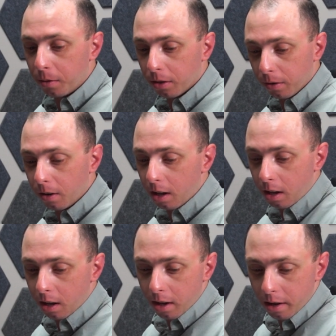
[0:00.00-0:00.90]
I went through
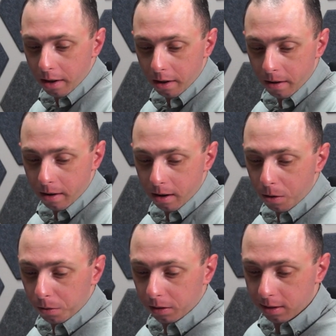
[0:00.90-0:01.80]

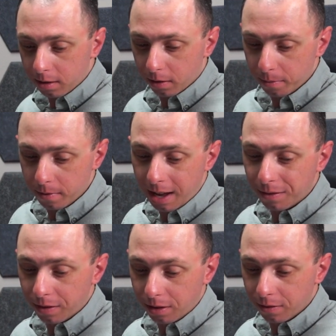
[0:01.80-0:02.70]
a whole list of them,
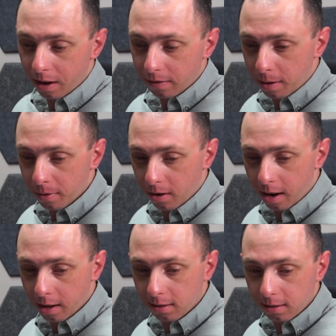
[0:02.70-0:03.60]
and 55
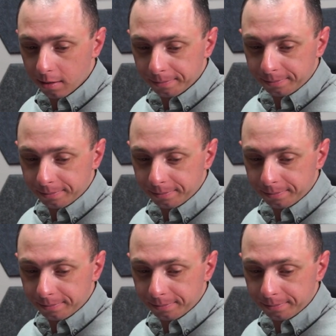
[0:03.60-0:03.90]
Democrats.